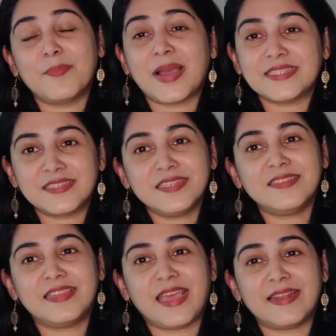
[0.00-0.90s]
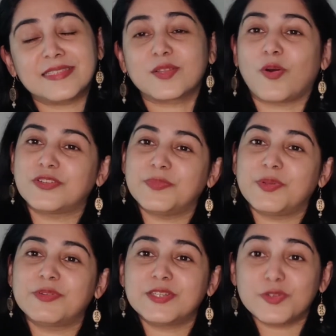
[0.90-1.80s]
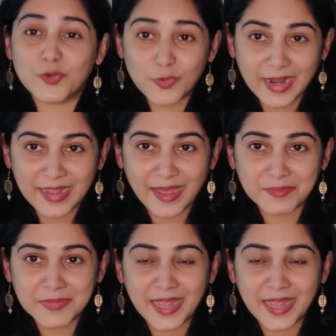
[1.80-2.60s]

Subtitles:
My stint there has contributed to who I am